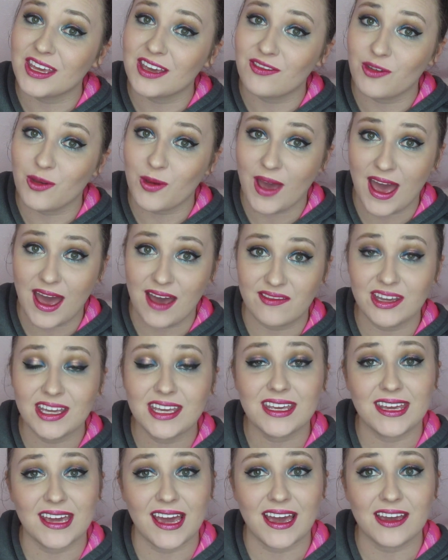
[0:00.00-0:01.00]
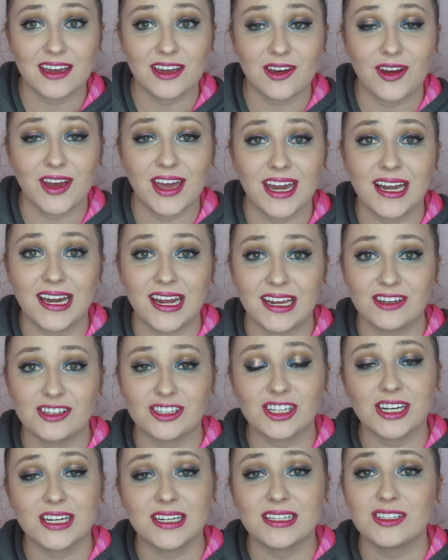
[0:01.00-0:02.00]
if you haven't yet, go ahead and
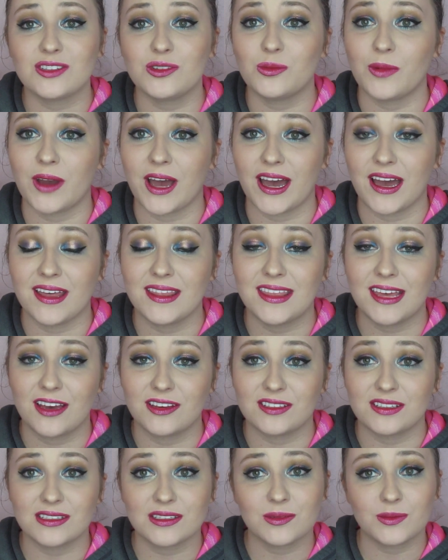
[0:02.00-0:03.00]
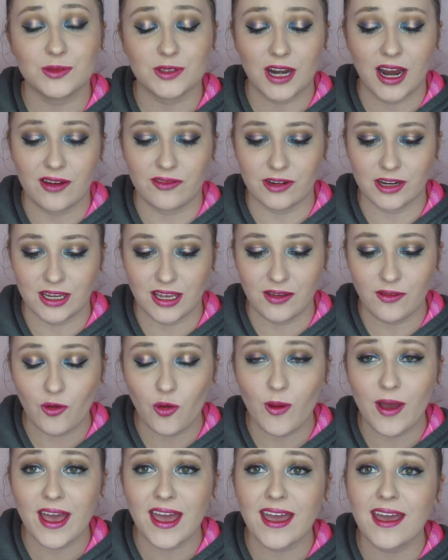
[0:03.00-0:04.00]
enter into my 1,000 subscriber
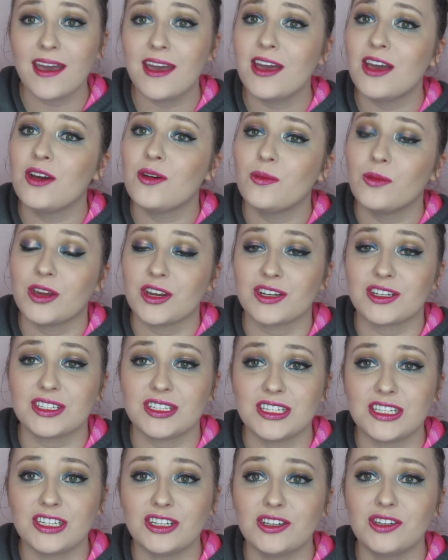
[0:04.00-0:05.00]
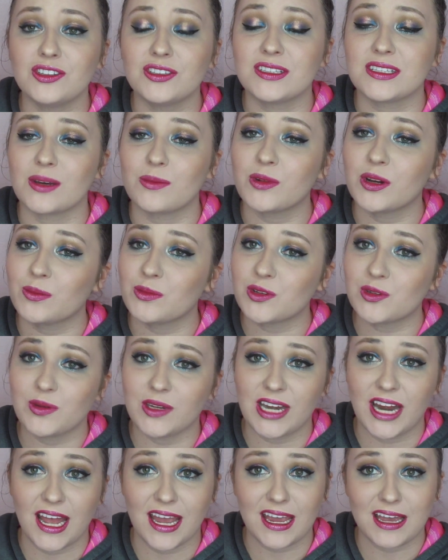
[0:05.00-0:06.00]
giveaway. We are still somewhere
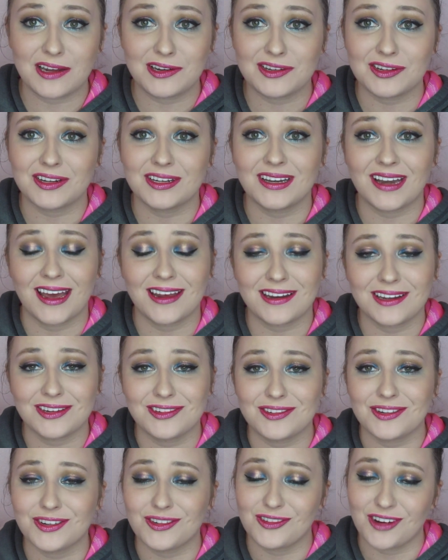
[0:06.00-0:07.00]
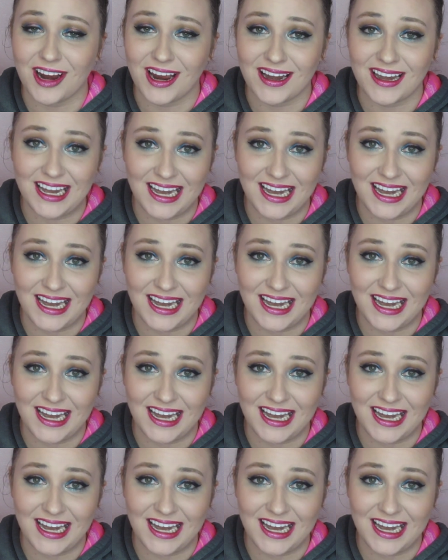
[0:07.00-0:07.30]
between 800 and 900 right